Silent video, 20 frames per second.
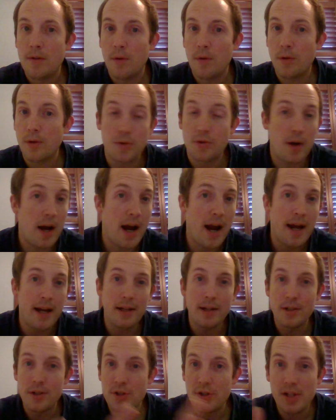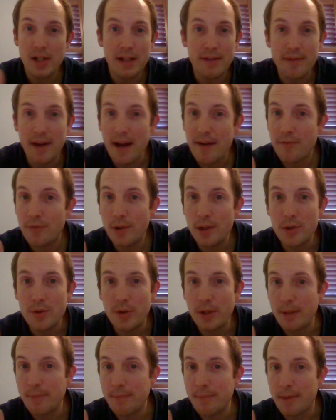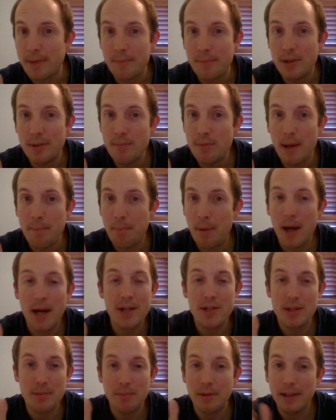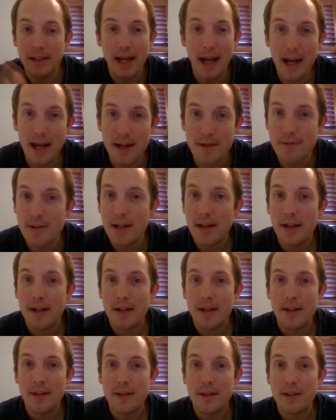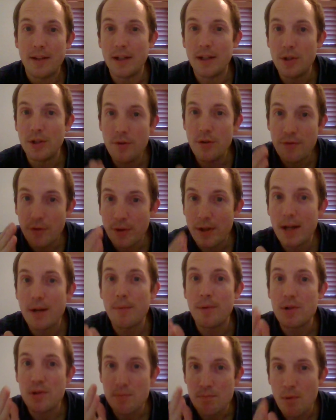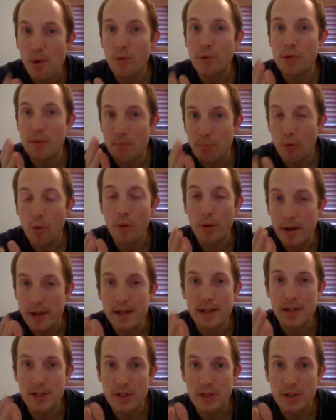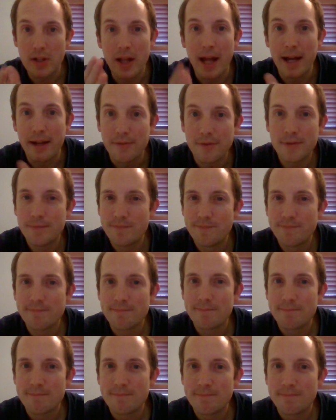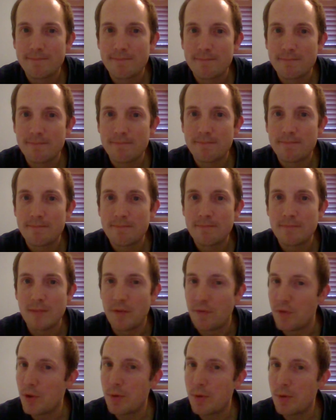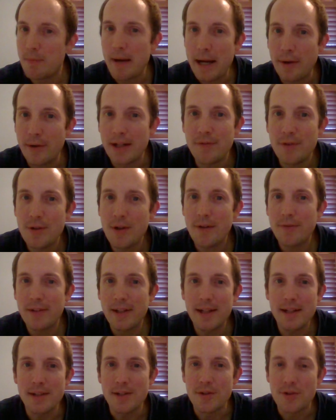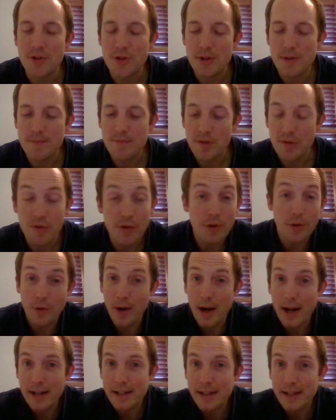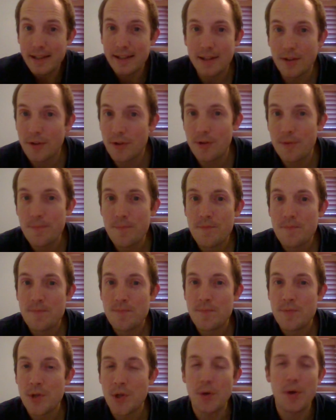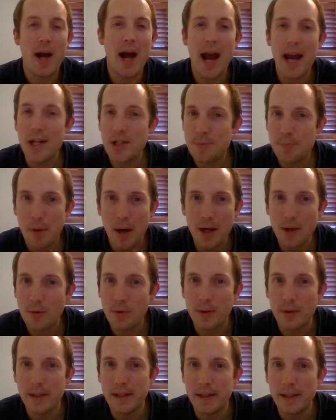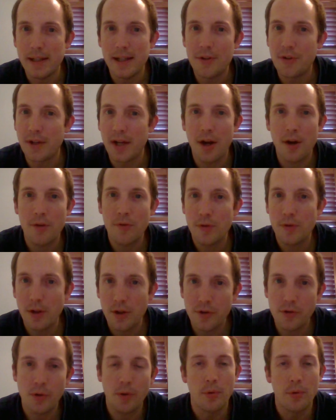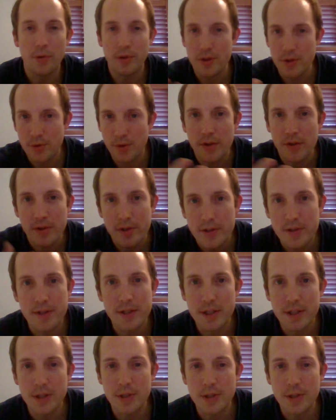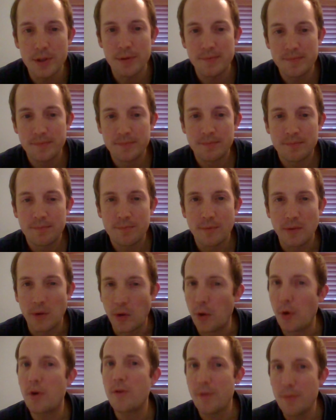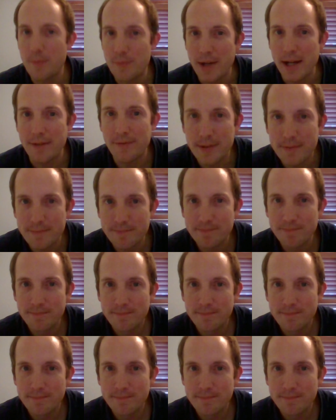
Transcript: to try and achieve every dream that you may possibly have, that you forget what's most important in this life. If you're married, if you have kids, if you have grandkids, your highest priority is to care for the souls entrusted to you. Learn from David.